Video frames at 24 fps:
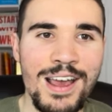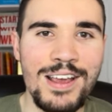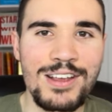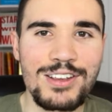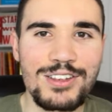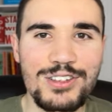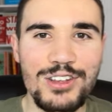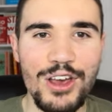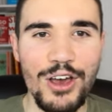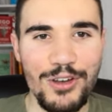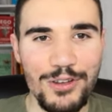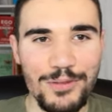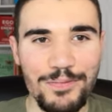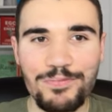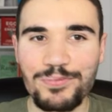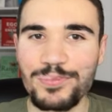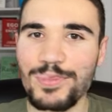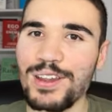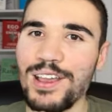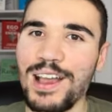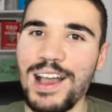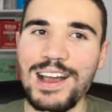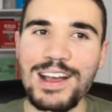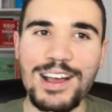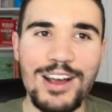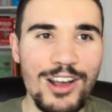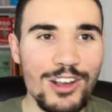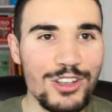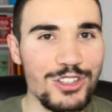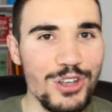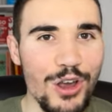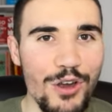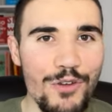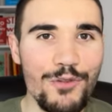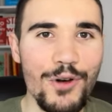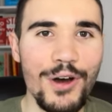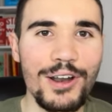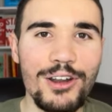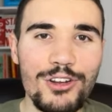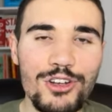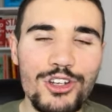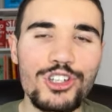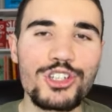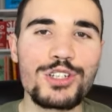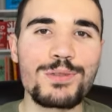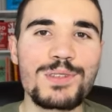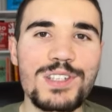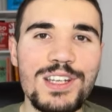So far in our
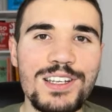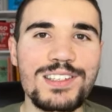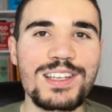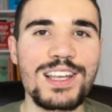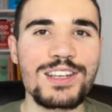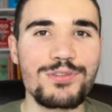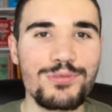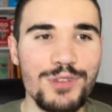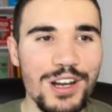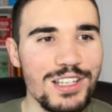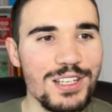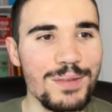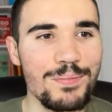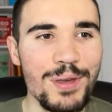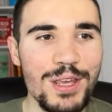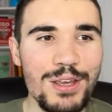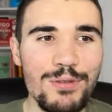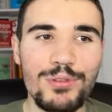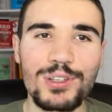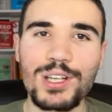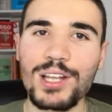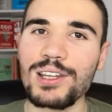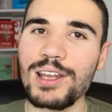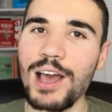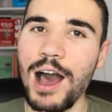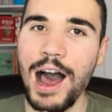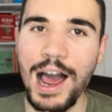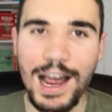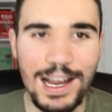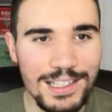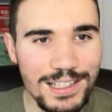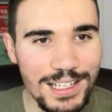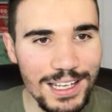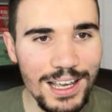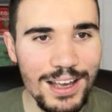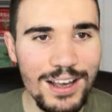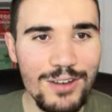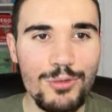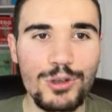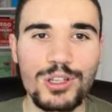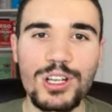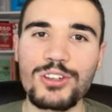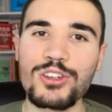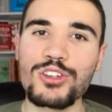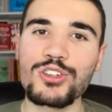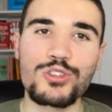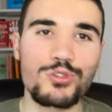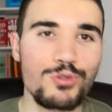YouTube success recipe, we've done the idea, we've
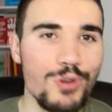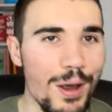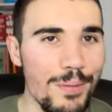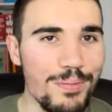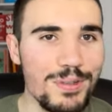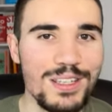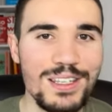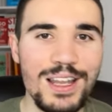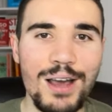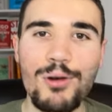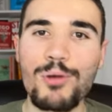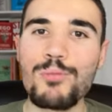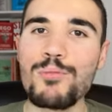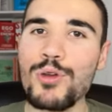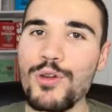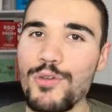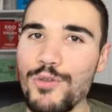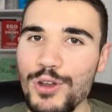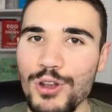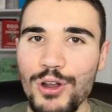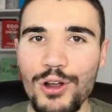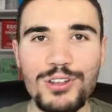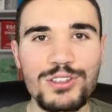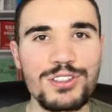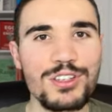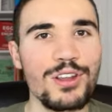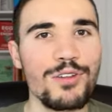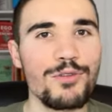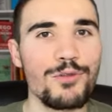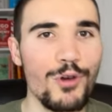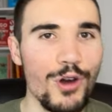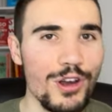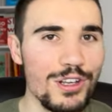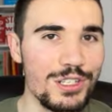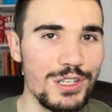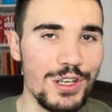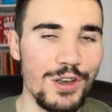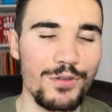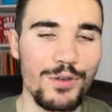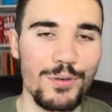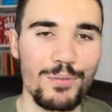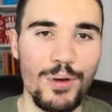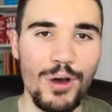done the script, now we're moving on to the voiceover